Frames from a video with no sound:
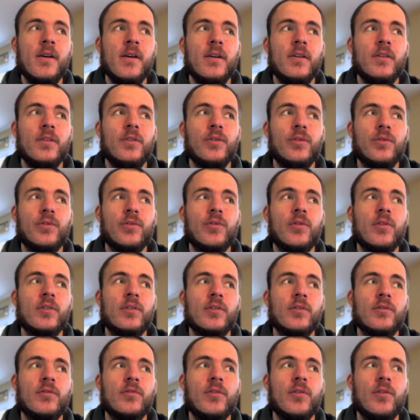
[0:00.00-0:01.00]
who quote
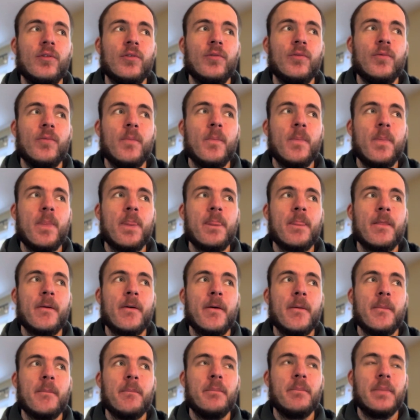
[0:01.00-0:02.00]
unquote
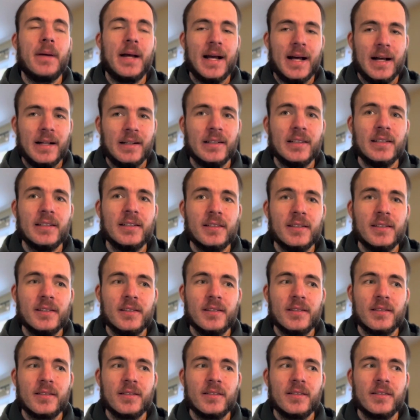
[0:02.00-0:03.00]
are
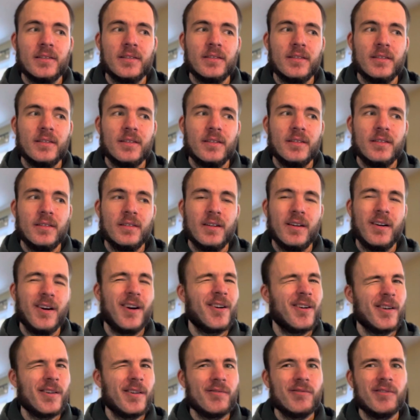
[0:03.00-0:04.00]
balanced
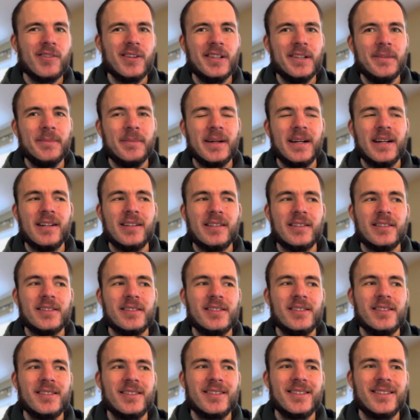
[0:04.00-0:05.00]
aren't really
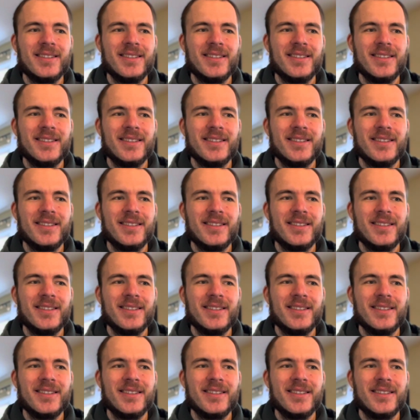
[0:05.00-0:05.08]
balanced.